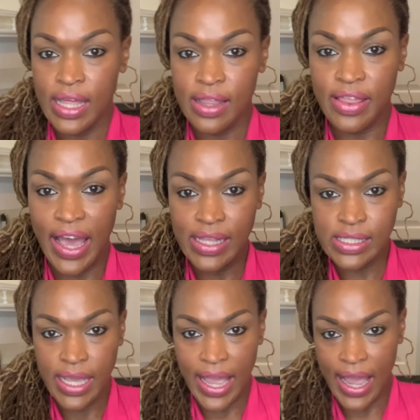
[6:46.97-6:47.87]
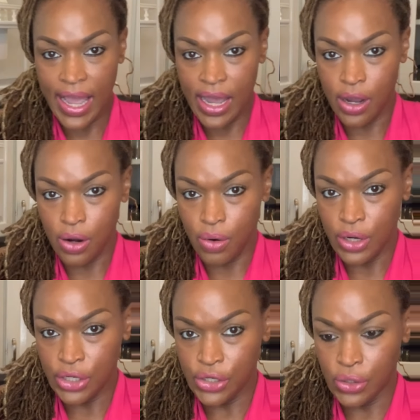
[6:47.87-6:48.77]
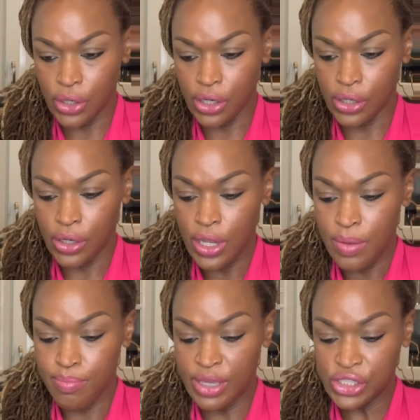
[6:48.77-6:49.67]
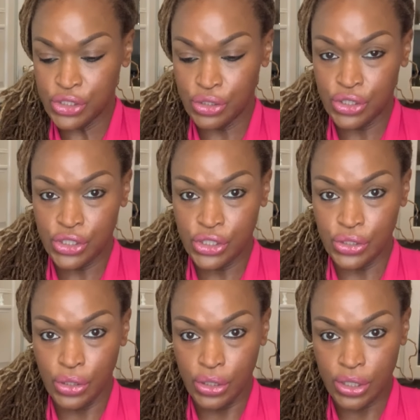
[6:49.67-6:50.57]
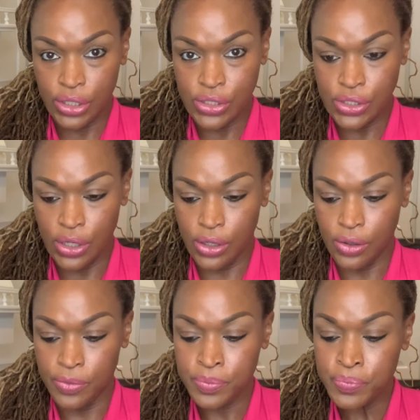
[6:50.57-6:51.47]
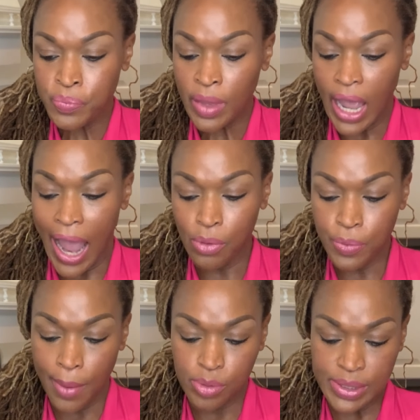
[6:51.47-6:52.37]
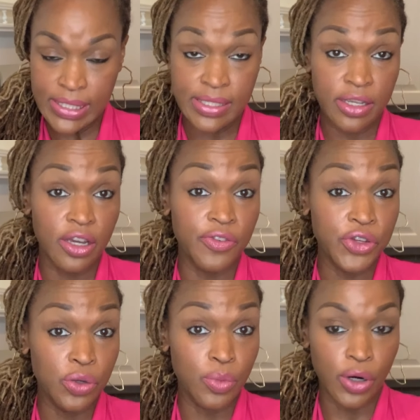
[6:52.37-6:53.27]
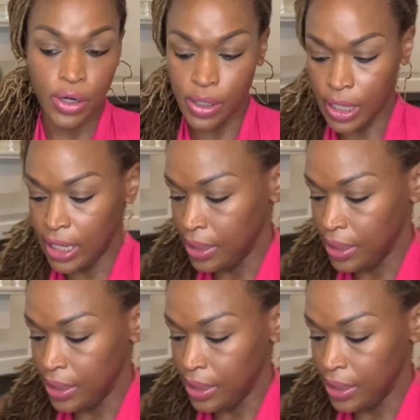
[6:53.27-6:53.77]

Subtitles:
That's how your mixture should look. So I will probably stick a few more